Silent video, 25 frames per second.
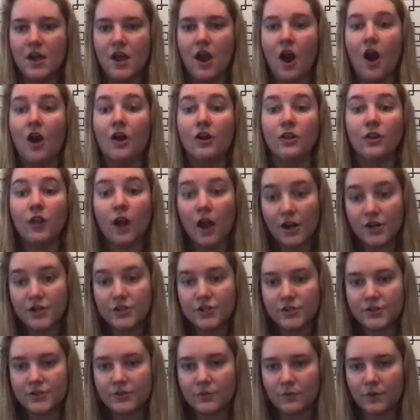are
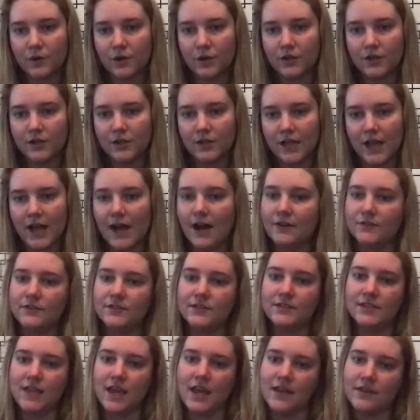larger in the word
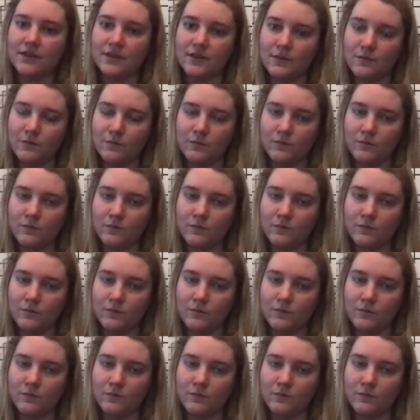clouds than the